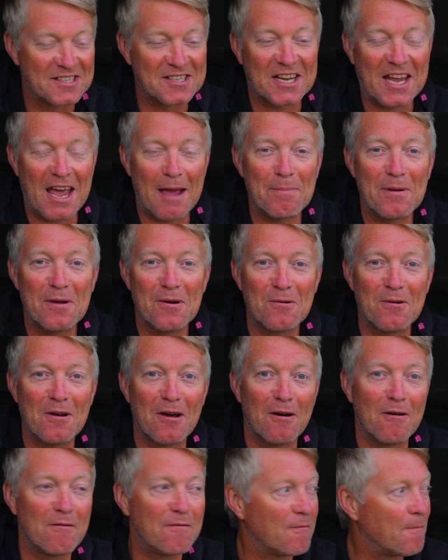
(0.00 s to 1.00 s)
to cap it all
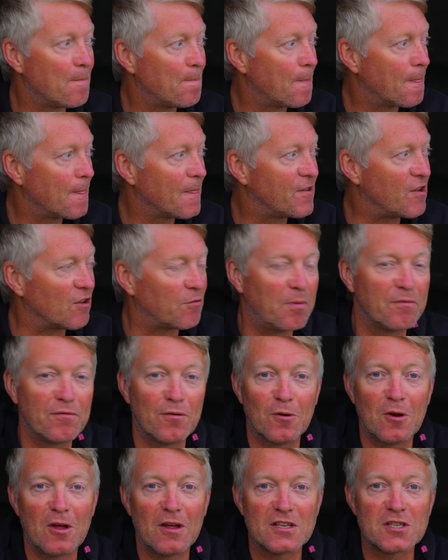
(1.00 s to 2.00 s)
off, just
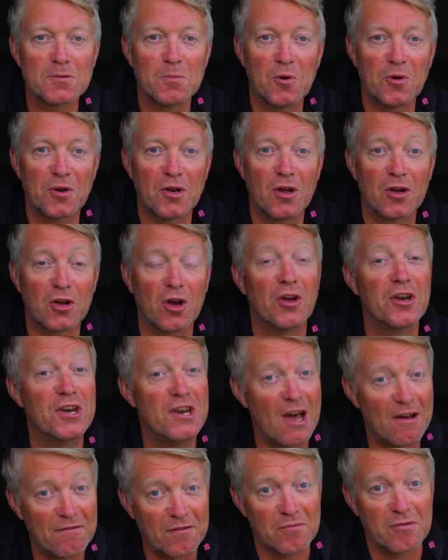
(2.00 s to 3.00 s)
before like this morning, I got
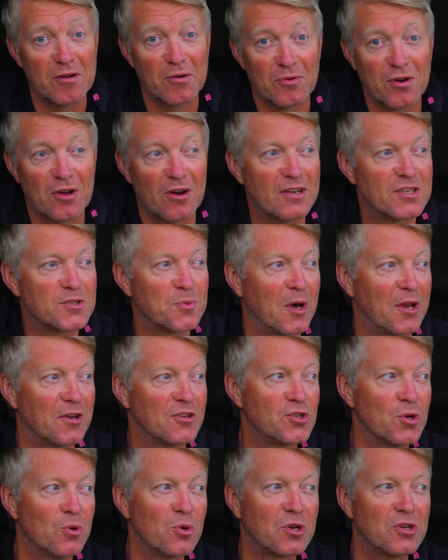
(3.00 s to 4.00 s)
another real nice one,
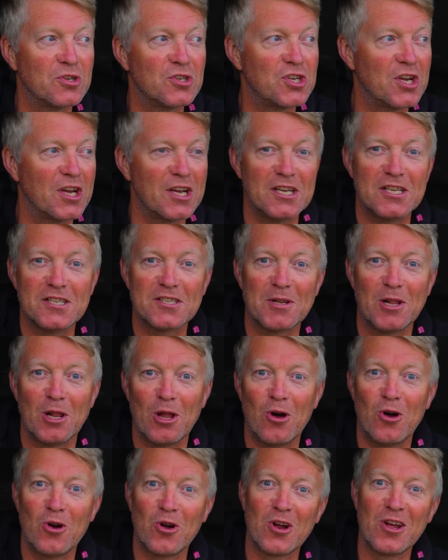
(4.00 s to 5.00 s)
chalk and cheese,
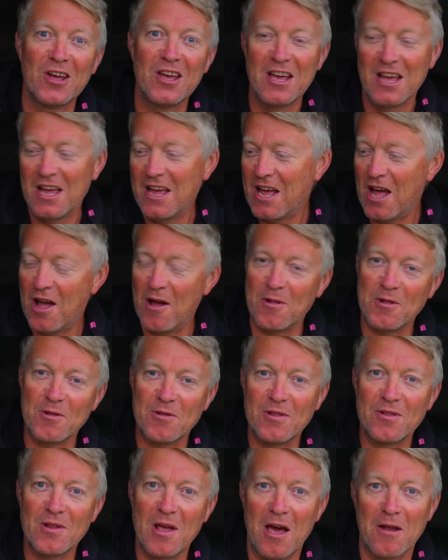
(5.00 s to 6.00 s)
long
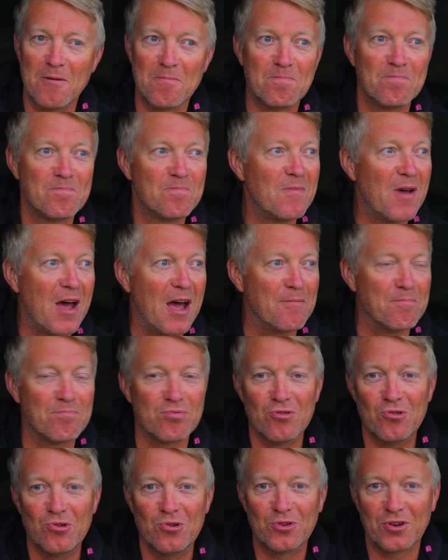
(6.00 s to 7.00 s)
and and and
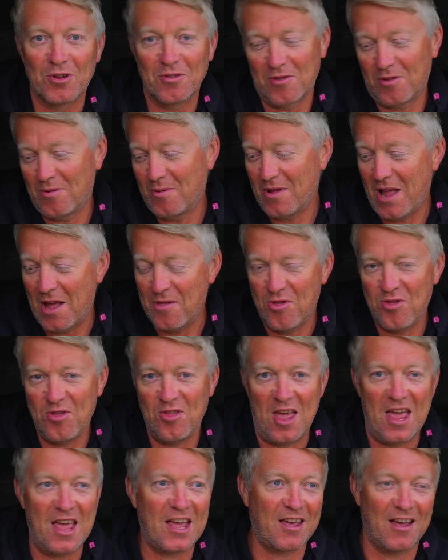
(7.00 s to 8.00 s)
broad and and
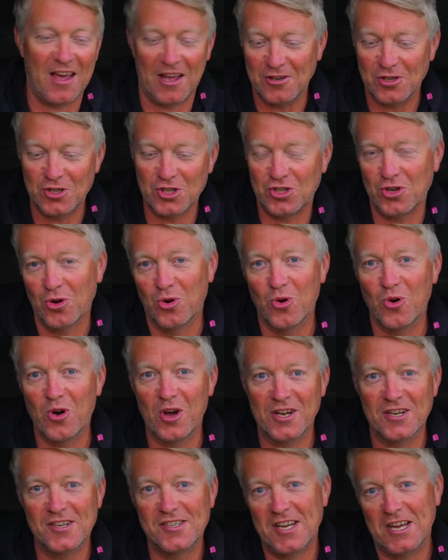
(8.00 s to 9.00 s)
thick and short
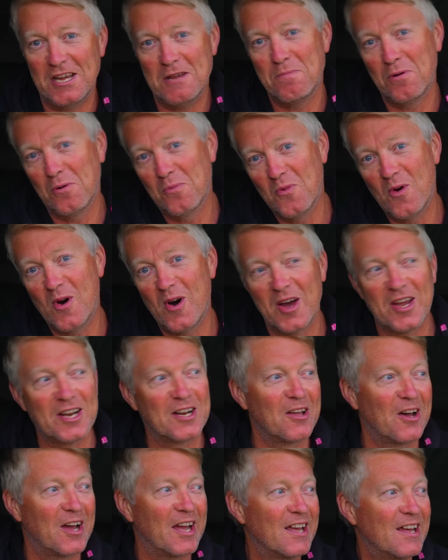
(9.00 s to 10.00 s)
and deep and wide,
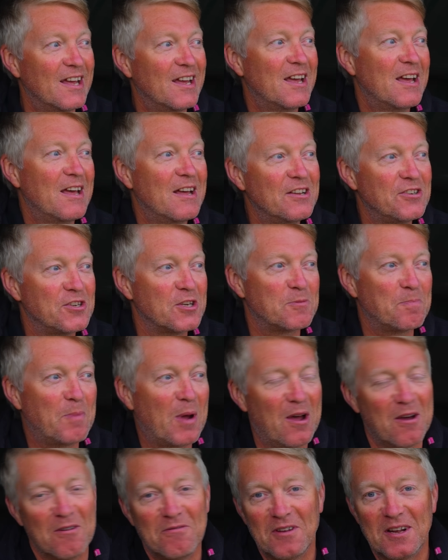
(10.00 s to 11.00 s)
like just
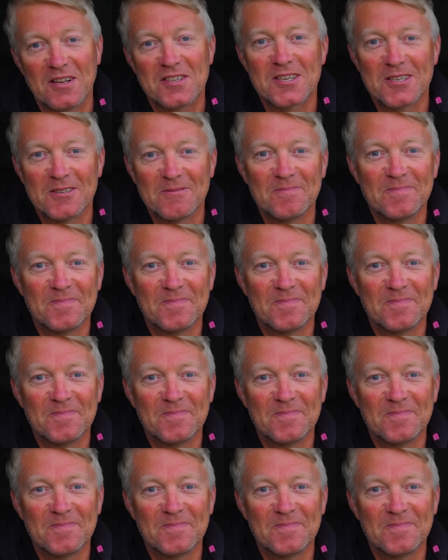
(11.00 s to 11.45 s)
perfect.